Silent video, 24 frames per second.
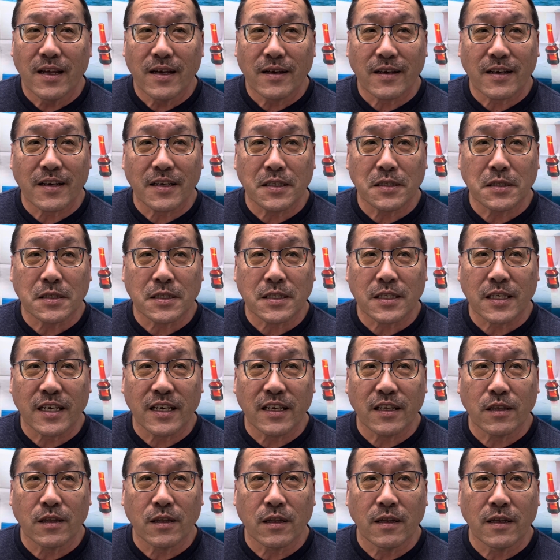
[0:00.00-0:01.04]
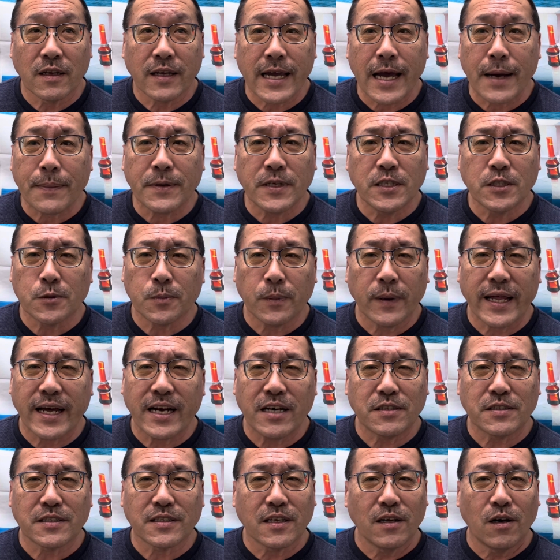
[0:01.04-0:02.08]
because captain's
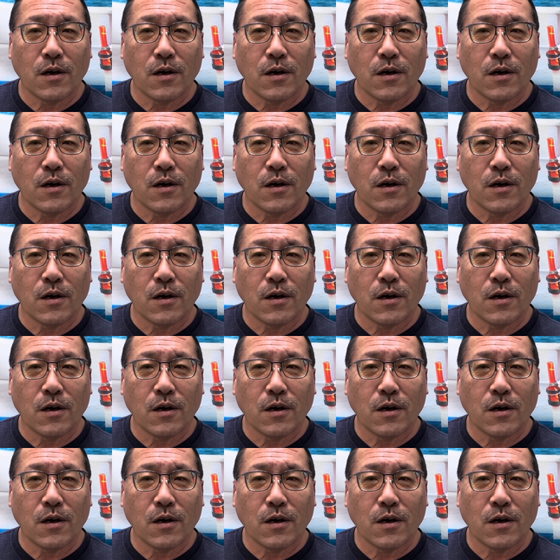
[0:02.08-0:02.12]
platters